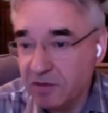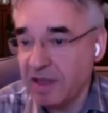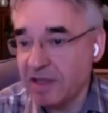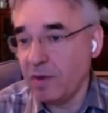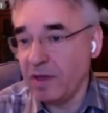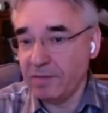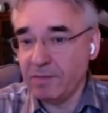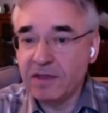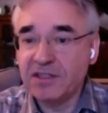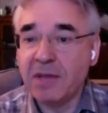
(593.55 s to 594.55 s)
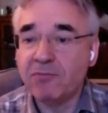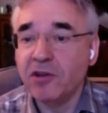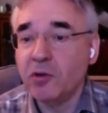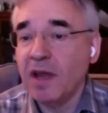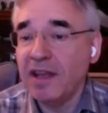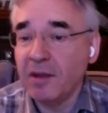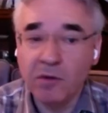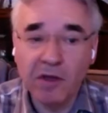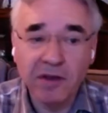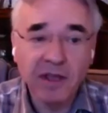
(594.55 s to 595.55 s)
So that's where the separate dwelling
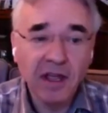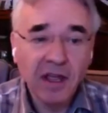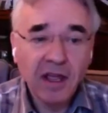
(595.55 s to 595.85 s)
word